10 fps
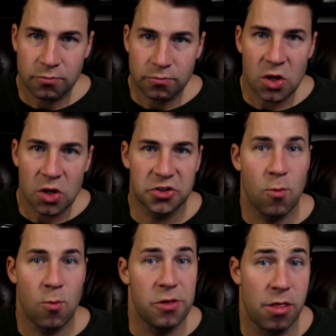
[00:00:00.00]
saw
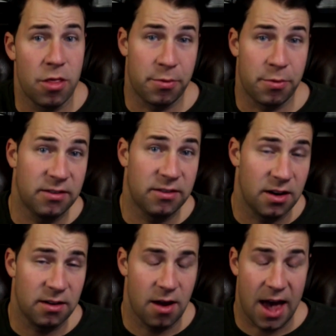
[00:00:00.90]
more than three city,
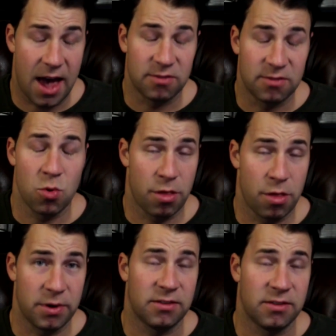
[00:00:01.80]
it has more than
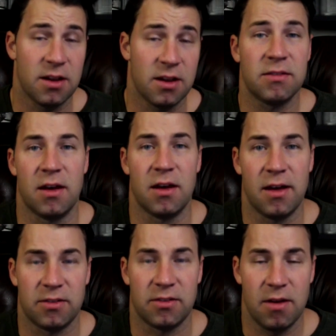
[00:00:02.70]
three cities uh,
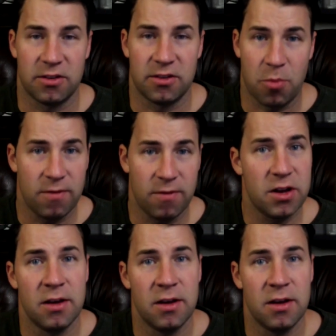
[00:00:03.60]
as, as a part of it,